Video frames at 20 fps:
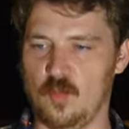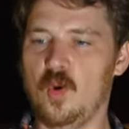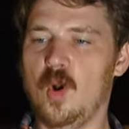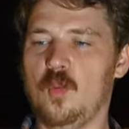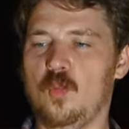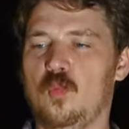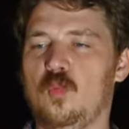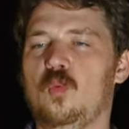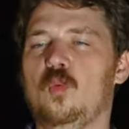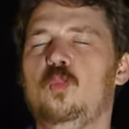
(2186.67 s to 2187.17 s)

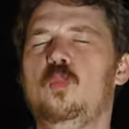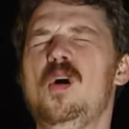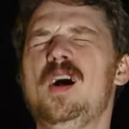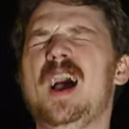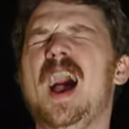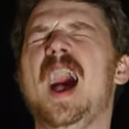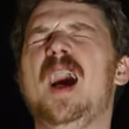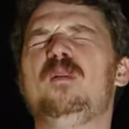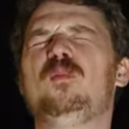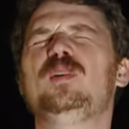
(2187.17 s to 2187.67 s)
what I
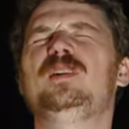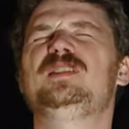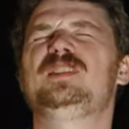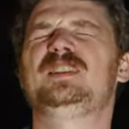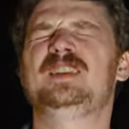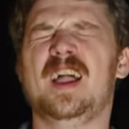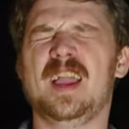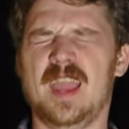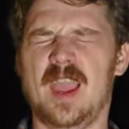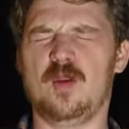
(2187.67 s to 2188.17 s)
was
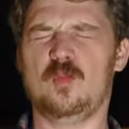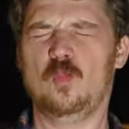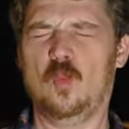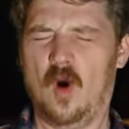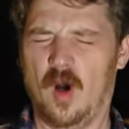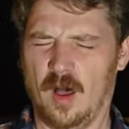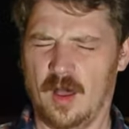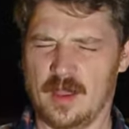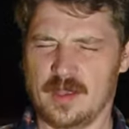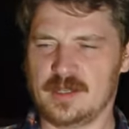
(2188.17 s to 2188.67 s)
saying
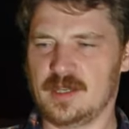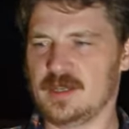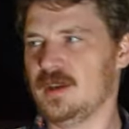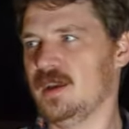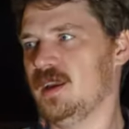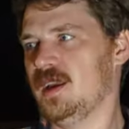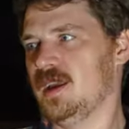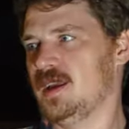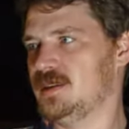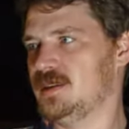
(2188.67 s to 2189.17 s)
was is that I